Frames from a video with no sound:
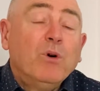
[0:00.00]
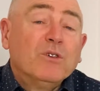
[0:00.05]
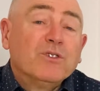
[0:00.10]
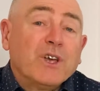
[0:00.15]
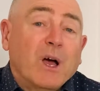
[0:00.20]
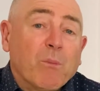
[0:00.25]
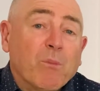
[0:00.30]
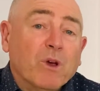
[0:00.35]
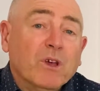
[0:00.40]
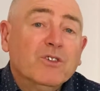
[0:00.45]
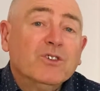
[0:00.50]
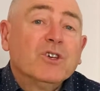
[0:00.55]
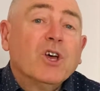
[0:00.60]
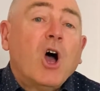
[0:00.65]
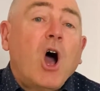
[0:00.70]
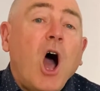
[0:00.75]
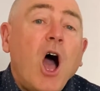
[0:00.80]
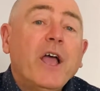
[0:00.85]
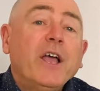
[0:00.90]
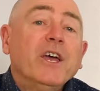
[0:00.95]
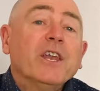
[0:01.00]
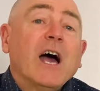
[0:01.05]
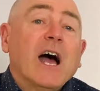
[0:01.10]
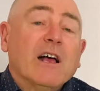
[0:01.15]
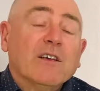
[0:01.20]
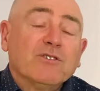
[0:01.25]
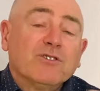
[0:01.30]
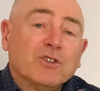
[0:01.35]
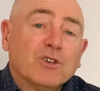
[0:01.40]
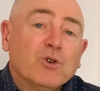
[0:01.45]
summaries, I could
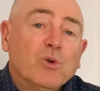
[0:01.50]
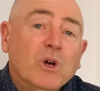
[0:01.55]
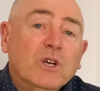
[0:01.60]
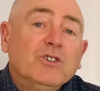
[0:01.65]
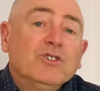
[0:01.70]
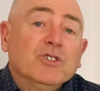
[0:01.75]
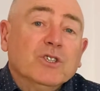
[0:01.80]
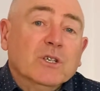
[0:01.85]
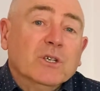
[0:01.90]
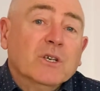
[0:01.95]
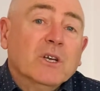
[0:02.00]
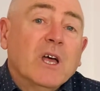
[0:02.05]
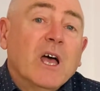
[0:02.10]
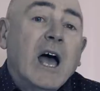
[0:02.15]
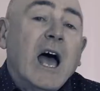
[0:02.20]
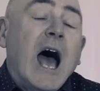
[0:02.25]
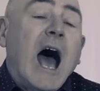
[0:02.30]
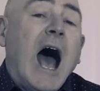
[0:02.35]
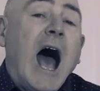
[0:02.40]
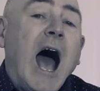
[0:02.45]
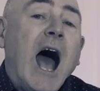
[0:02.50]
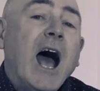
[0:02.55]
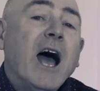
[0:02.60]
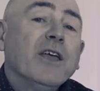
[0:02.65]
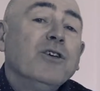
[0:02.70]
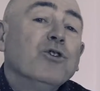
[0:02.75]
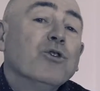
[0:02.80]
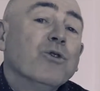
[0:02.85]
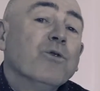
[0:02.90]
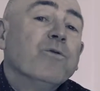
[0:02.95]
ask the question, are
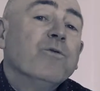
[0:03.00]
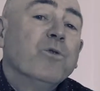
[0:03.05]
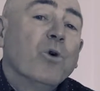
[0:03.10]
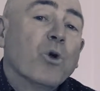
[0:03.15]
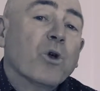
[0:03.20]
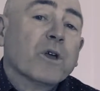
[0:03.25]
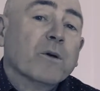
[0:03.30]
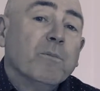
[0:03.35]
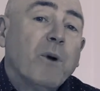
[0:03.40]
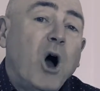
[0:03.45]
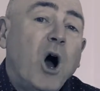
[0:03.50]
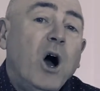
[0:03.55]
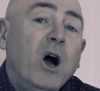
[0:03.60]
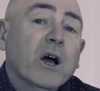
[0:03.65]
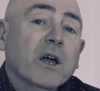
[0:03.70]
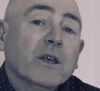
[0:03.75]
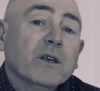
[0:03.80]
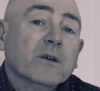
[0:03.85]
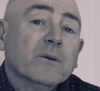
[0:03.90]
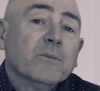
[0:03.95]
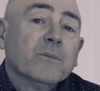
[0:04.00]
you falling behind?